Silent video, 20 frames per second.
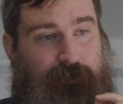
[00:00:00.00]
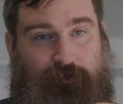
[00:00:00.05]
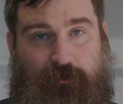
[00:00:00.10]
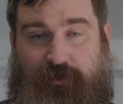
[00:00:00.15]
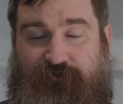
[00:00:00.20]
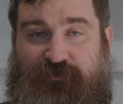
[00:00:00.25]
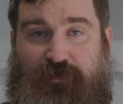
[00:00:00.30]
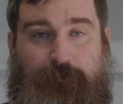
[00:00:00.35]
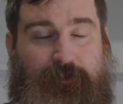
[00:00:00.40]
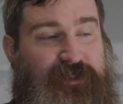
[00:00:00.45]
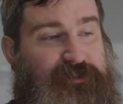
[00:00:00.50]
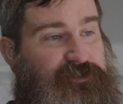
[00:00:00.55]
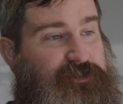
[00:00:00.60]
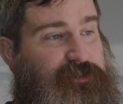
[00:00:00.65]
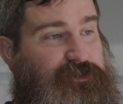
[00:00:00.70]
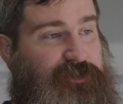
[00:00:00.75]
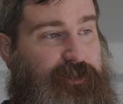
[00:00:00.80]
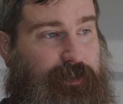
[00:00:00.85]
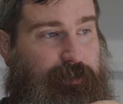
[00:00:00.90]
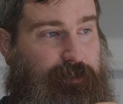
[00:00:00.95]
love your
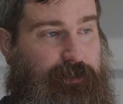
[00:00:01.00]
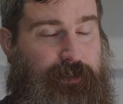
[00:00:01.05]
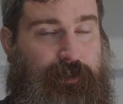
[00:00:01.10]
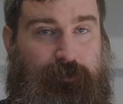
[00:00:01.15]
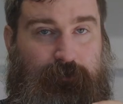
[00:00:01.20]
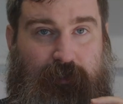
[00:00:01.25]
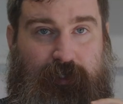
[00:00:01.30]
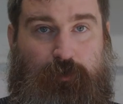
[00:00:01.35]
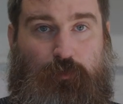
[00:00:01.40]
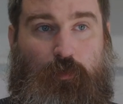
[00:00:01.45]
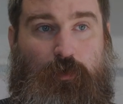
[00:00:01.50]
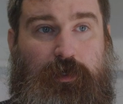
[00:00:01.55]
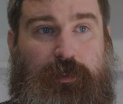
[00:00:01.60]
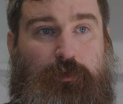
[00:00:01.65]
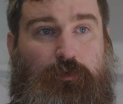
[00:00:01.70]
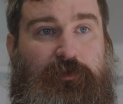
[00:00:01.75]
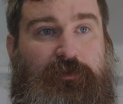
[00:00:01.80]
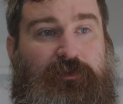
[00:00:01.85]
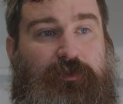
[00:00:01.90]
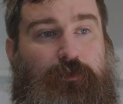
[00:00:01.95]
message and I like
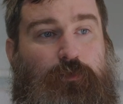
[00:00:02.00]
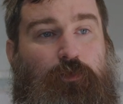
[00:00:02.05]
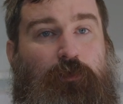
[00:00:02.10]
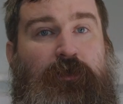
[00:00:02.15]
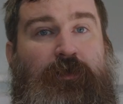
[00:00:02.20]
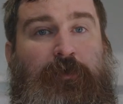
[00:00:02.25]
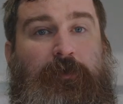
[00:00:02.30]
working with you,